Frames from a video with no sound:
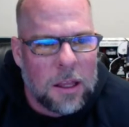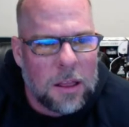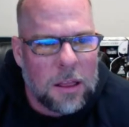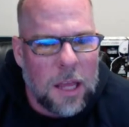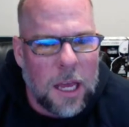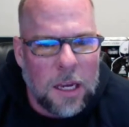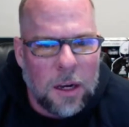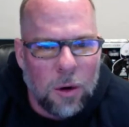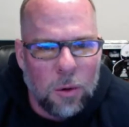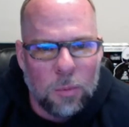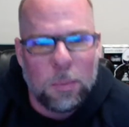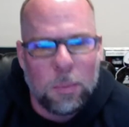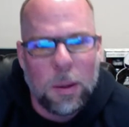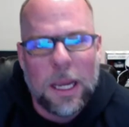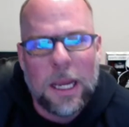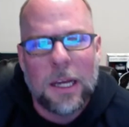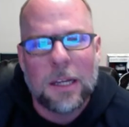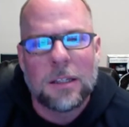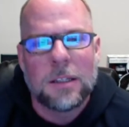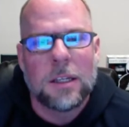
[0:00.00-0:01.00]
They don't
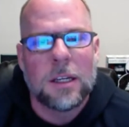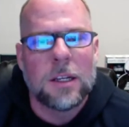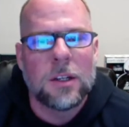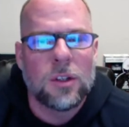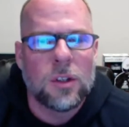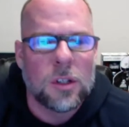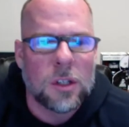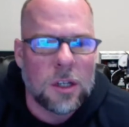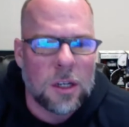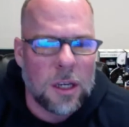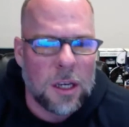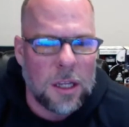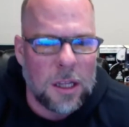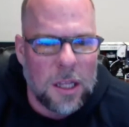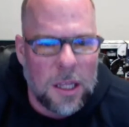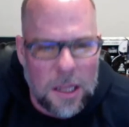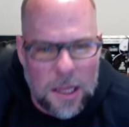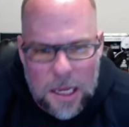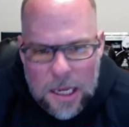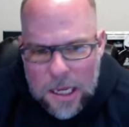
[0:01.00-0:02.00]
pay attention. And
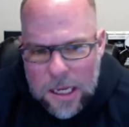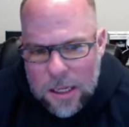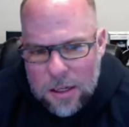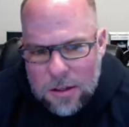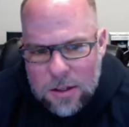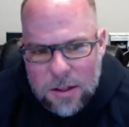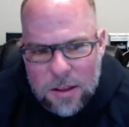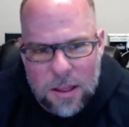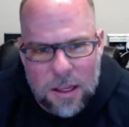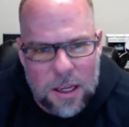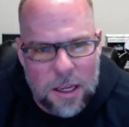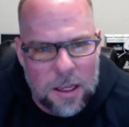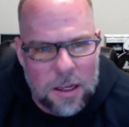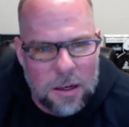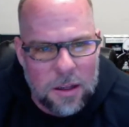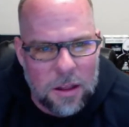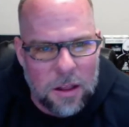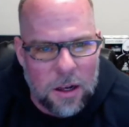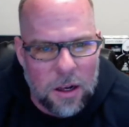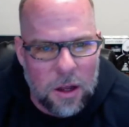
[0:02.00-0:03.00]
then they get to the
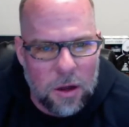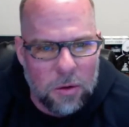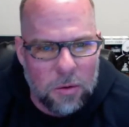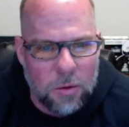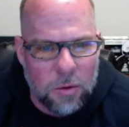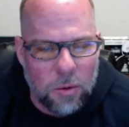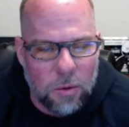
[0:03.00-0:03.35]
end of the loan.